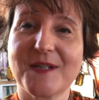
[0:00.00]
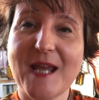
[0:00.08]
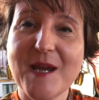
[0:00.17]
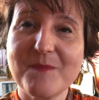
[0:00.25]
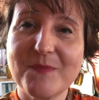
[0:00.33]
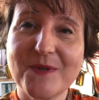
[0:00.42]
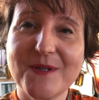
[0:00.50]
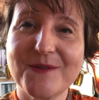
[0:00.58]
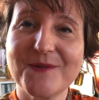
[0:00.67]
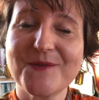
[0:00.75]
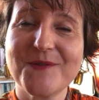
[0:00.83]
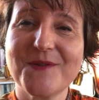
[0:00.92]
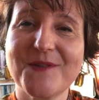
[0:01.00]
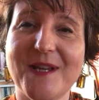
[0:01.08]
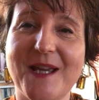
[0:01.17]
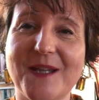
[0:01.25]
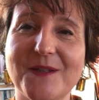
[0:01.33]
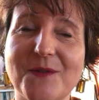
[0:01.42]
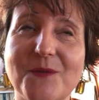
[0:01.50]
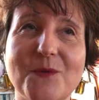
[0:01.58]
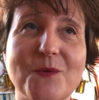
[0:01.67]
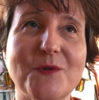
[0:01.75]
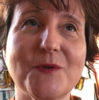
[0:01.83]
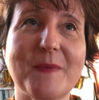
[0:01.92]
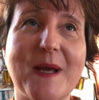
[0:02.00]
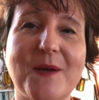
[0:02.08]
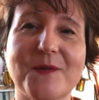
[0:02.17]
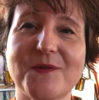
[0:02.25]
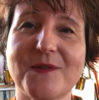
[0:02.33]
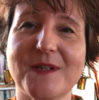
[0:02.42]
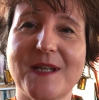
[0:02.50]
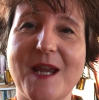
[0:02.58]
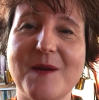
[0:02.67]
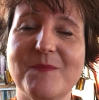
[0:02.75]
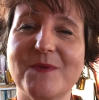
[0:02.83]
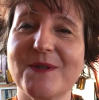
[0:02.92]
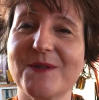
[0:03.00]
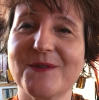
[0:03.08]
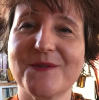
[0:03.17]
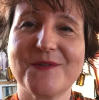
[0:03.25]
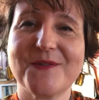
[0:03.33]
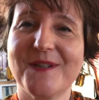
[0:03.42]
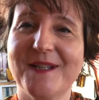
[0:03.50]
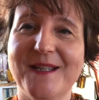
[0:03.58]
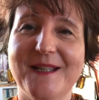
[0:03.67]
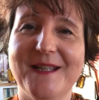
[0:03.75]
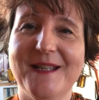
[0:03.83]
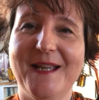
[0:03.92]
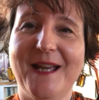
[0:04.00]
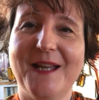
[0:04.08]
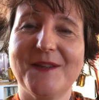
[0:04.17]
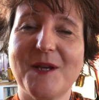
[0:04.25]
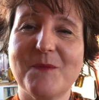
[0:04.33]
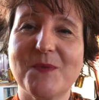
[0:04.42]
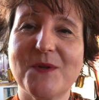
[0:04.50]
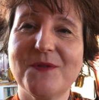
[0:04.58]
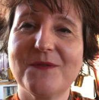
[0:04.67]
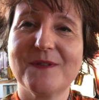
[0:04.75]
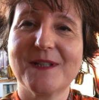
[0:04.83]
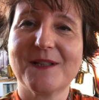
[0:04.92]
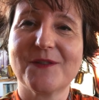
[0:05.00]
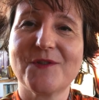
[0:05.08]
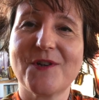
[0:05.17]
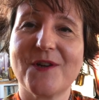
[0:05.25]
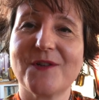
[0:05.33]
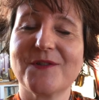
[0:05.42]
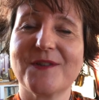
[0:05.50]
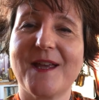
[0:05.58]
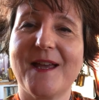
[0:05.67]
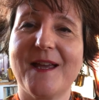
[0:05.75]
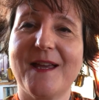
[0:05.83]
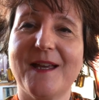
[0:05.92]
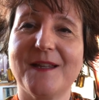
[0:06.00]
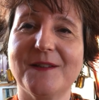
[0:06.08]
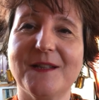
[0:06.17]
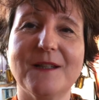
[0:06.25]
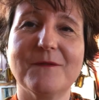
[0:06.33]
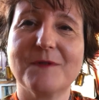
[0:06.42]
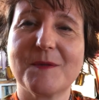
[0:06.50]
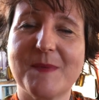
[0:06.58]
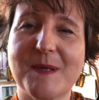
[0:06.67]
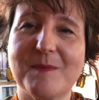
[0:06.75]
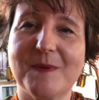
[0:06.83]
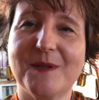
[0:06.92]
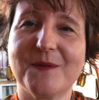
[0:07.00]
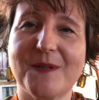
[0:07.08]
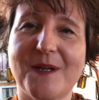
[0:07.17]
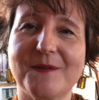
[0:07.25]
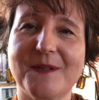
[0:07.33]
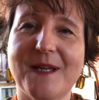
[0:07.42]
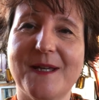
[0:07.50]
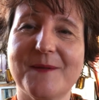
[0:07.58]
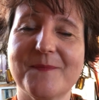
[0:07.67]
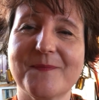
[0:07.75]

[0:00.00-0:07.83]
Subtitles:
Gabriel's, and thought about St. Gabriel's and that beautiful little church there and the lovely people who go there.